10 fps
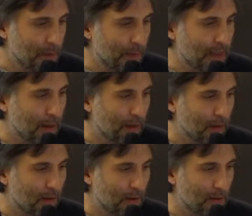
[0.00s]
speak
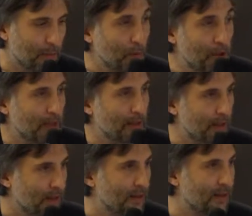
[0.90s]
about bullshit
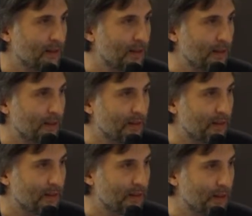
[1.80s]
in
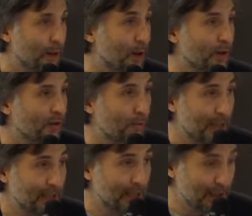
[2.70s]
a lot of
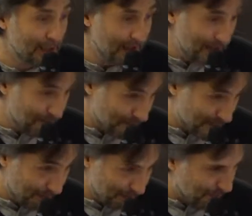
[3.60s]
places.
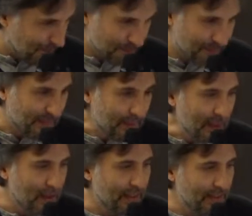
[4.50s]

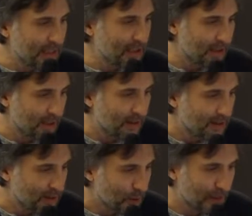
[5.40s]
I think it's
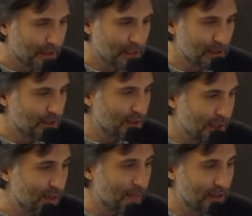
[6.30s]
a great
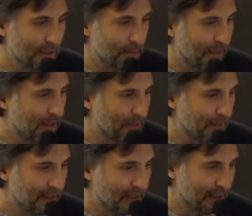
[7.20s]
achievement in
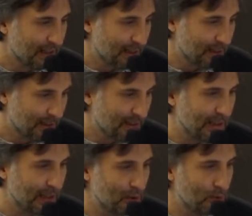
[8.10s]
my career. I'd
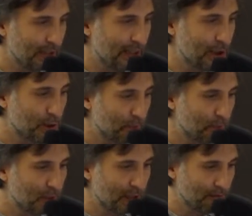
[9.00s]
like to teach
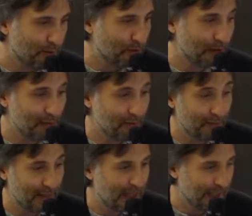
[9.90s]
bullshit for the rest of
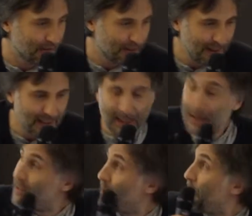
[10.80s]
my life.
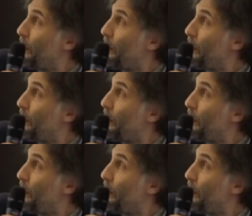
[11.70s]
See,